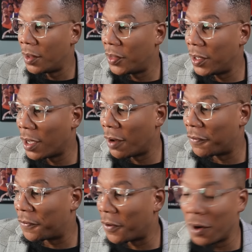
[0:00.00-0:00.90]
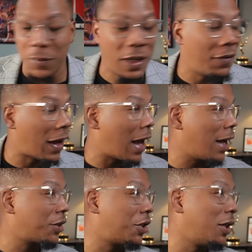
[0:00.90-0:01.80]
The affirmative
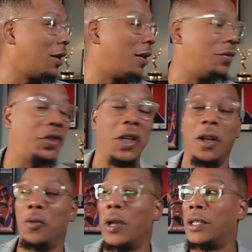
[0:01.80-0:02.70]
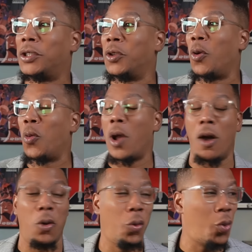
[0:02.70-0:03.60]
action of generational
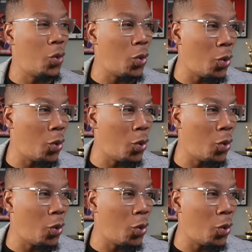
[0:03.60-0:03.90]
wealth. Woo!